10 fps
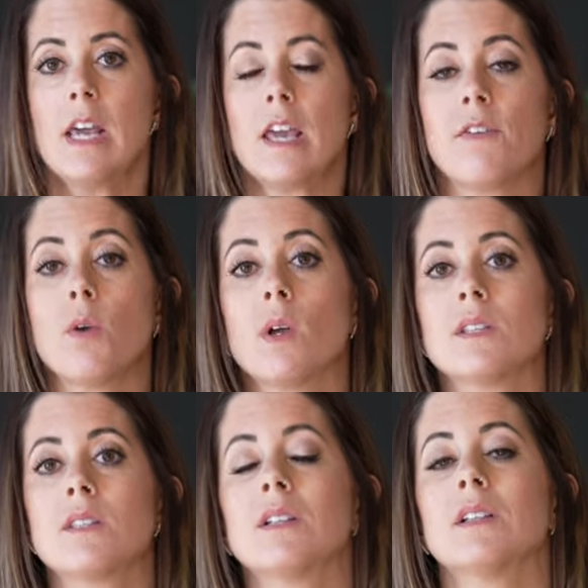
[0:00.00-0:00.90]
If he
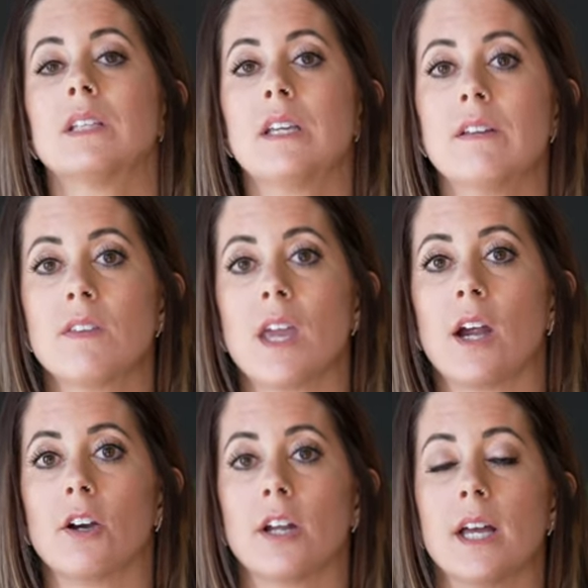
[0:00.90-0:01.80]
wants to leave the
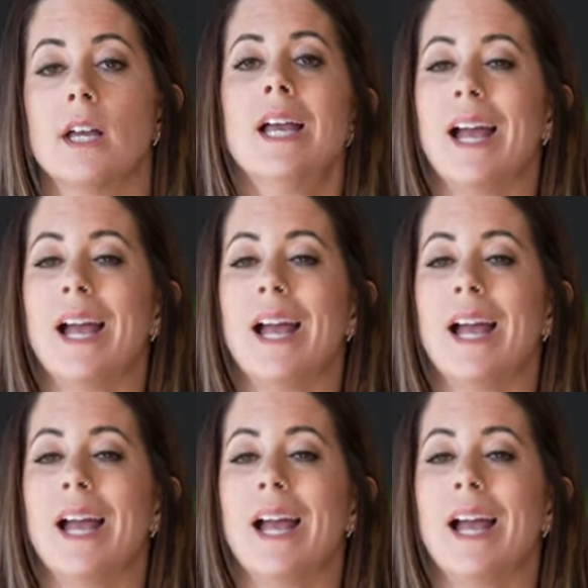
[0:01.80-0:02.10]
area